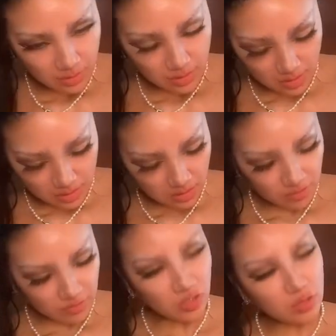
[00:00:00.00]
And then I've
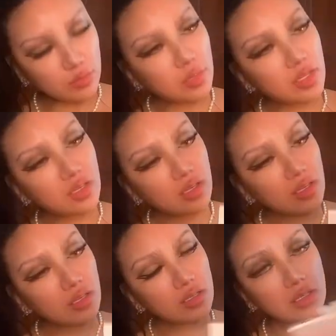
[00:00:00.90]
got my
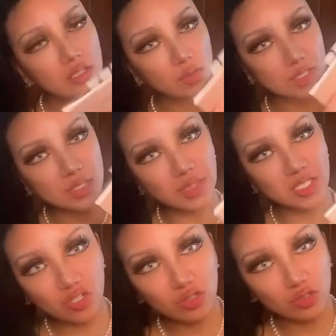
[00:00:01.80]
USB
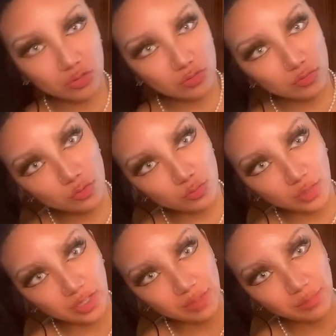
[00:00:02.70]
dongle for
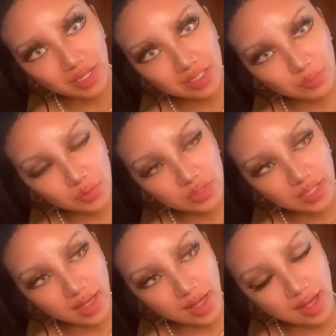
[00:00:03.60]
my MacBook
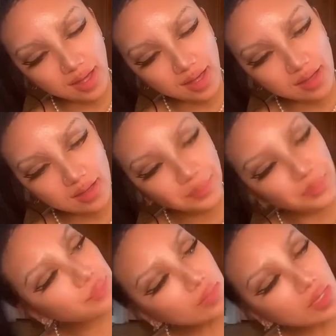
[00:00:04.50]
Air.
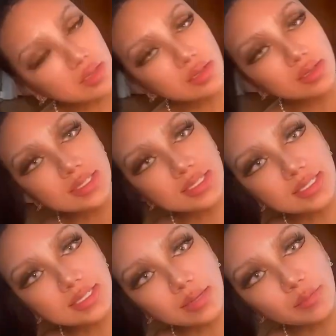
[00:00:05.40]
It's the
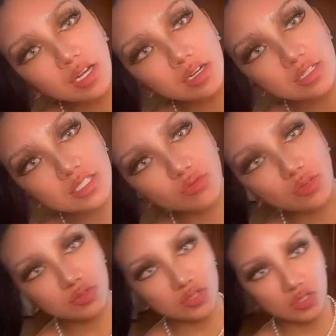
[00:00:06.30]
same color, it's a
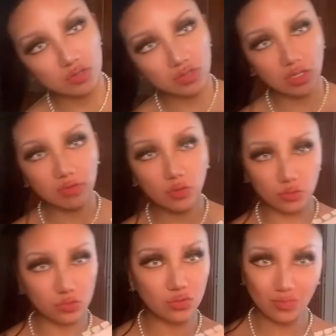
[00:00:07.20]
rose gold. Of
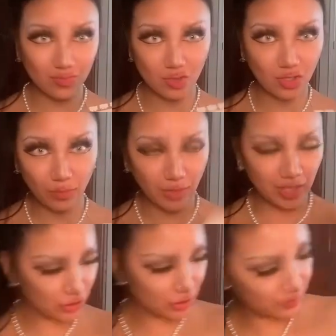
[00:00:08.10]
course, it's gotta match.